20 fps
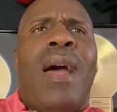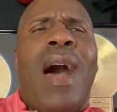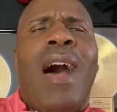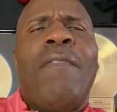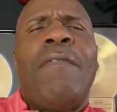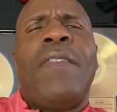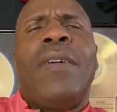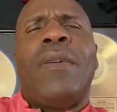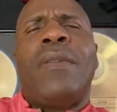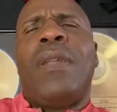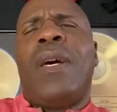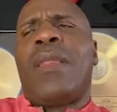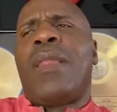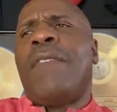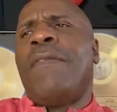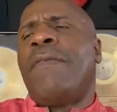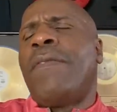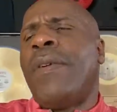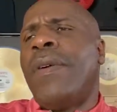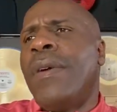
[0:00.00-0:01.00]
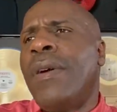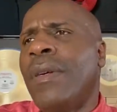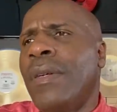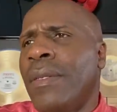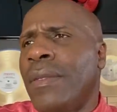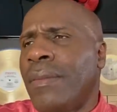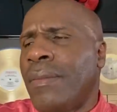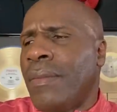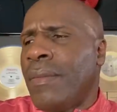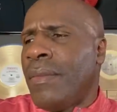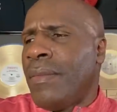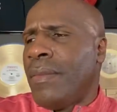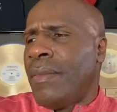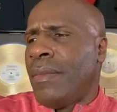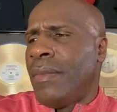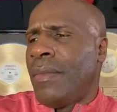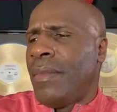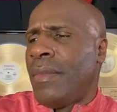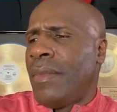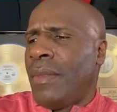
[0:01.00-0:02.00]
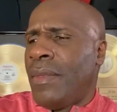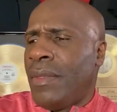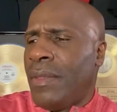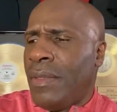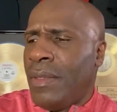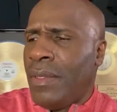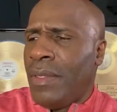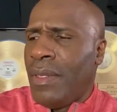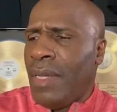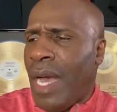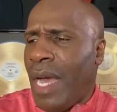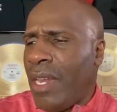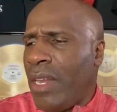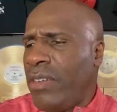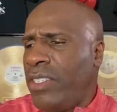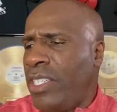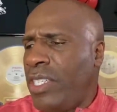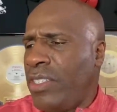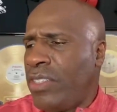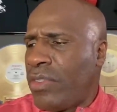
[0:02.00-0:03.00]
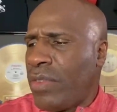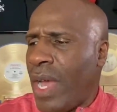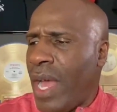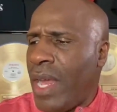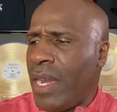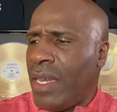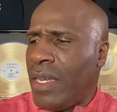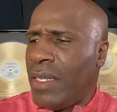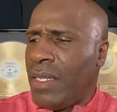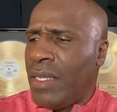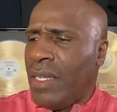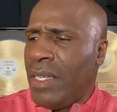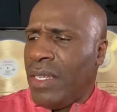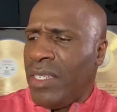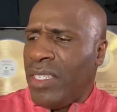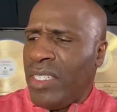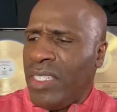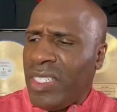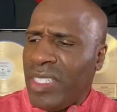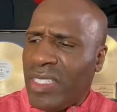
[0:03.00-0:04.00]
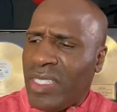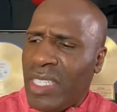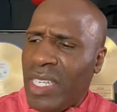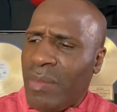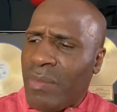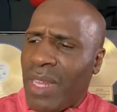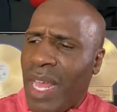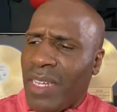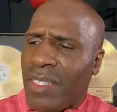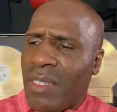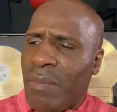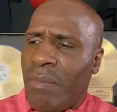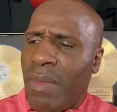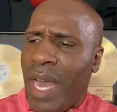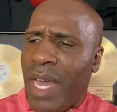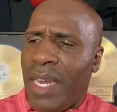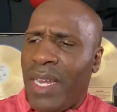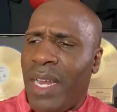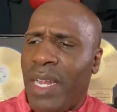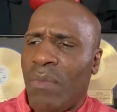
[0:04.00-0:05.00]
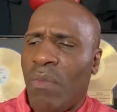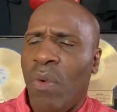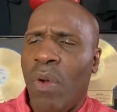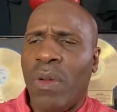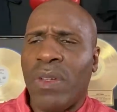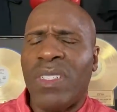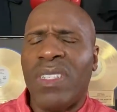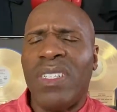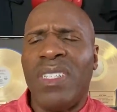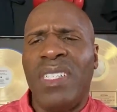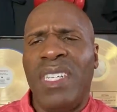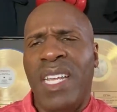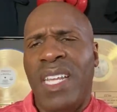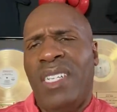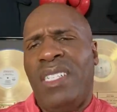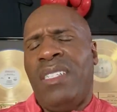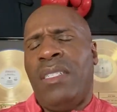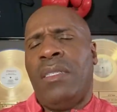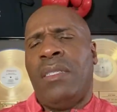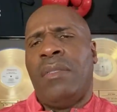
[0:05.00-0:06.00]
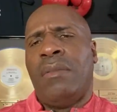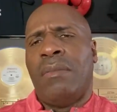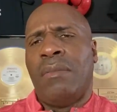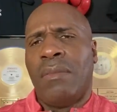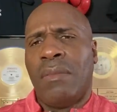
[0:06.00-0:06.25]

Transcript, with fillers: I feel nothing for her. I know she's trying to, she just seemed like somebody that wants attention.